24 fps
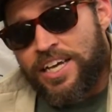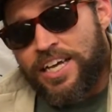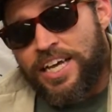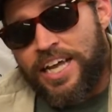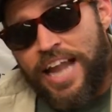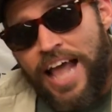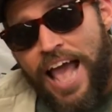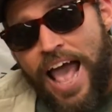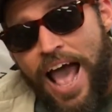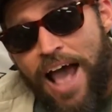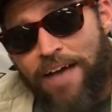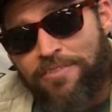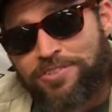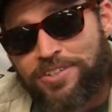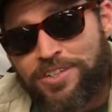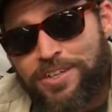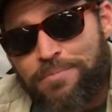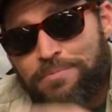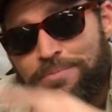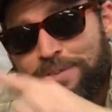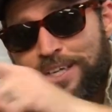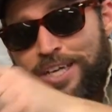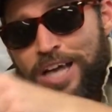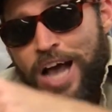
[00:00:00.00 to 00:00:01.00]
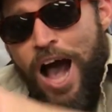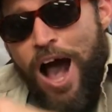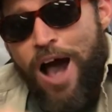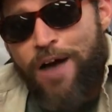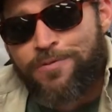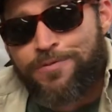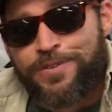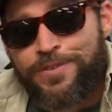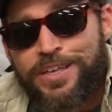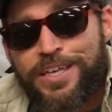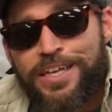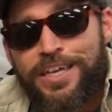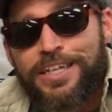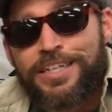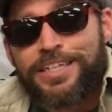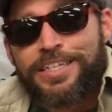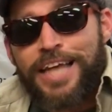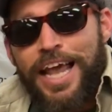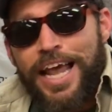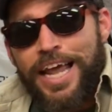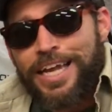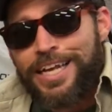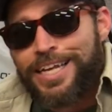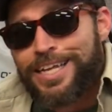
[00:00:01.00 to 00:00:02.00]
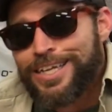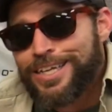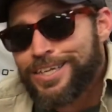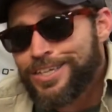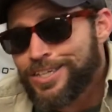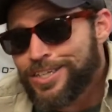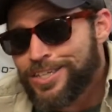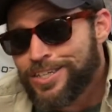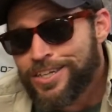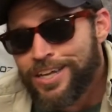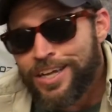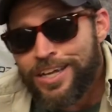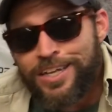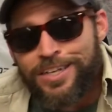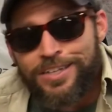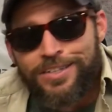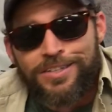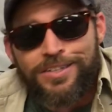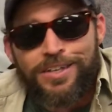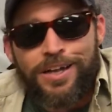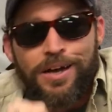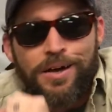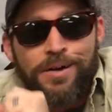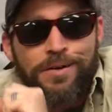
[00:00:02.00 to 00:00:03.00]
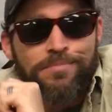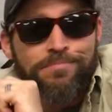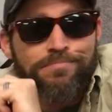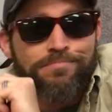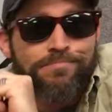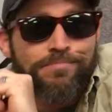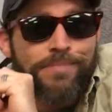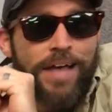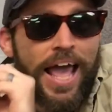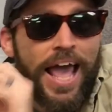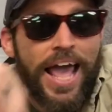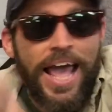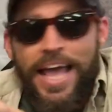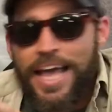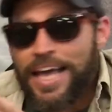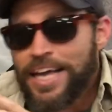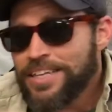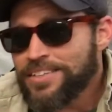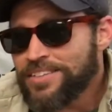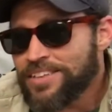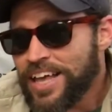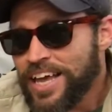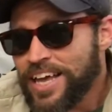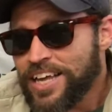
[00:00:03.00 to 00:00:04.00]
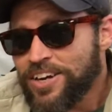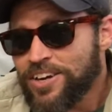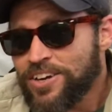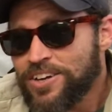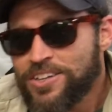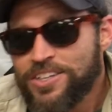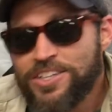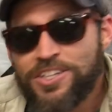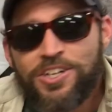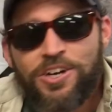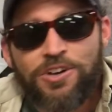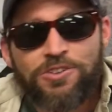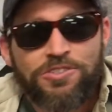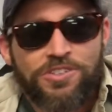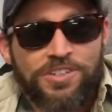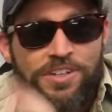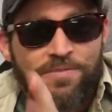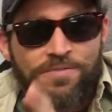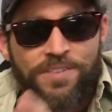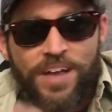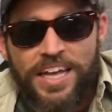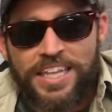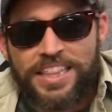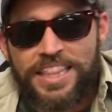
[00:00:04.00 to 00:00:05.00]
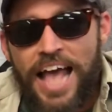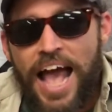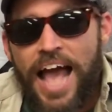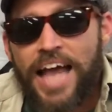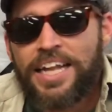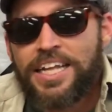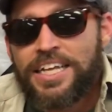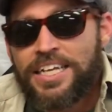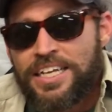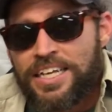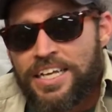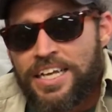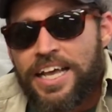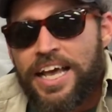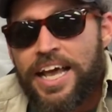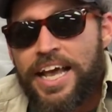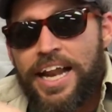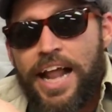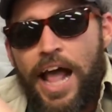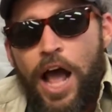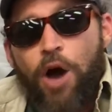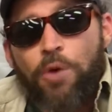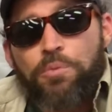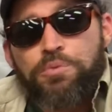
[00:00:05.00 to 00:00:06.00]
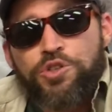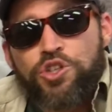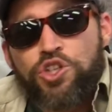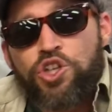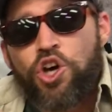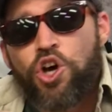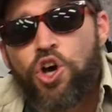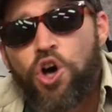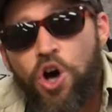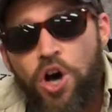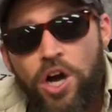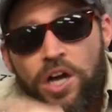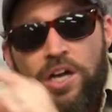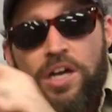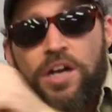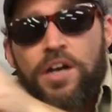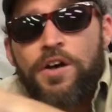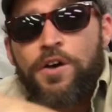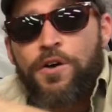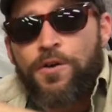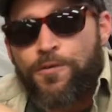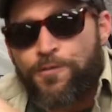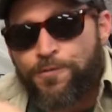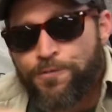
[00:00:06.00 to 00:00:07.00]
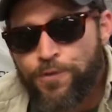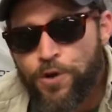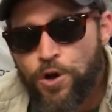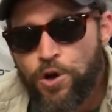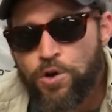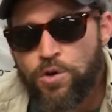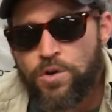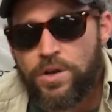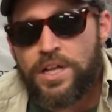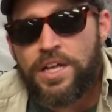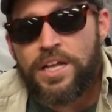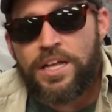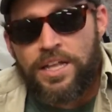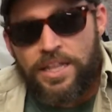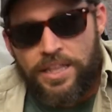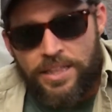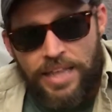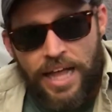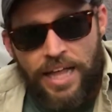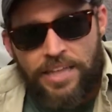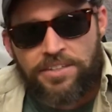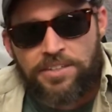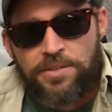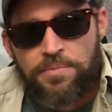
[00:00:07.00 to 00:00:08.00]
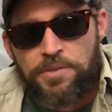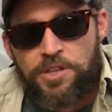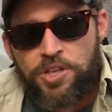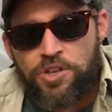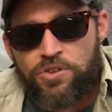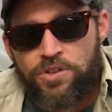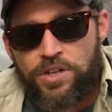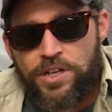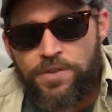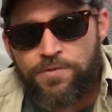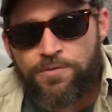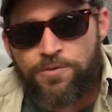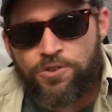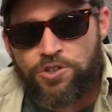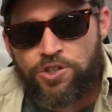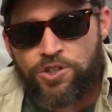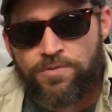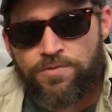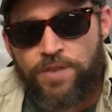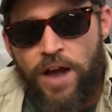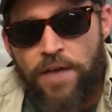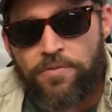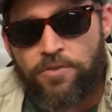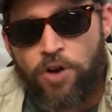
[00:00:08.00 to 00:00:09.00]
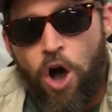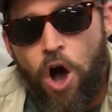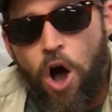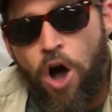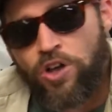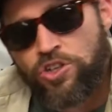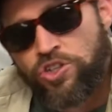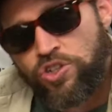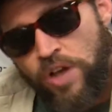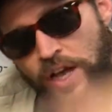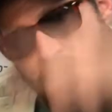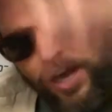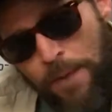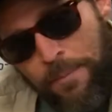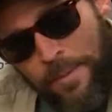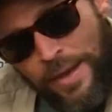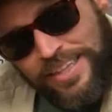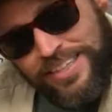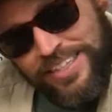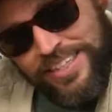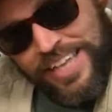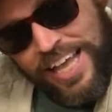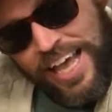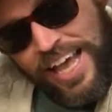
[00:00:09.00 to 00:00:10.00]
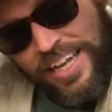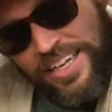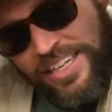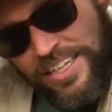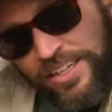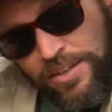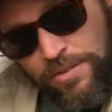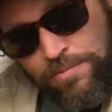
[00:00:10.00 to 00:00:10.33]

Gonna have some coffee, a Danish, some eggs later, you know, stuff like that. It helps cook food. That's something you need for survival. Also, I got my tent.